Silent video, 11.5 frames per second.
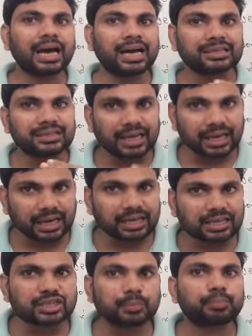At the
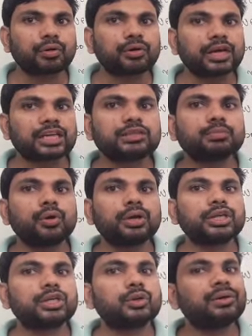end, product
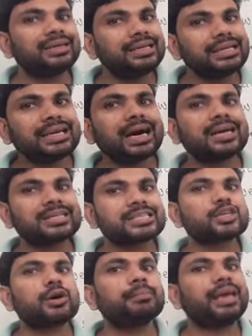molecule
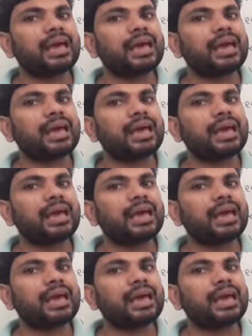deadsorb